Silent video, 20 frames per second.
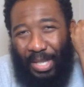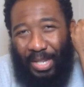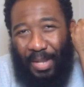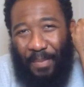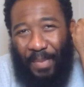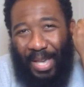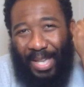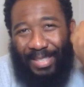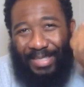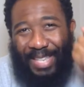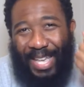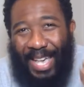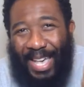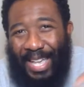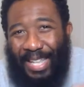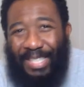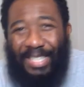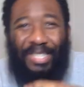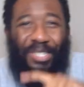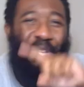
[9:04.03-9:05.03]
the man's
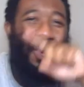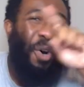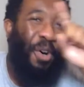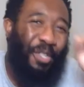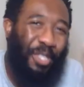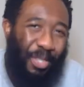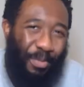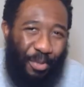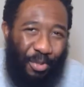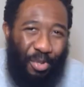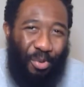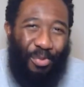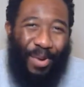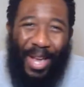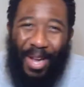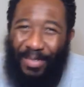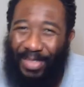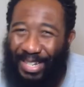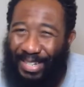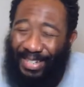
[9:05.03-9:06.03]
head, tossed him on the
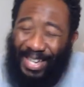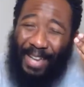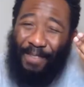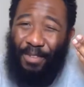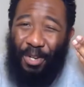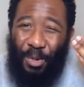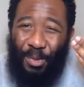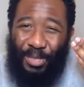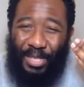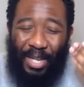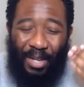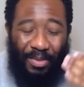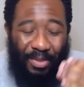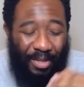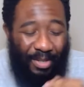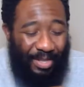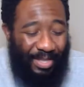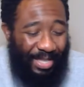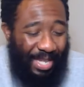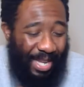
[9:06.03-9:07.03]
ground. The knife goes out on the
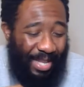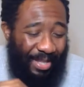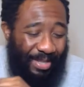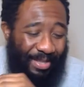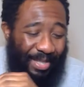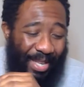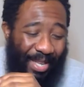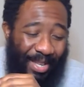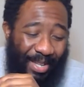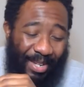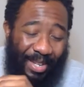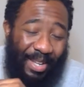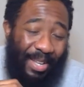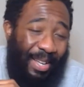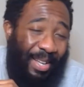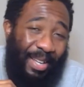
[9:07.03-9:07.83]
other side of his head.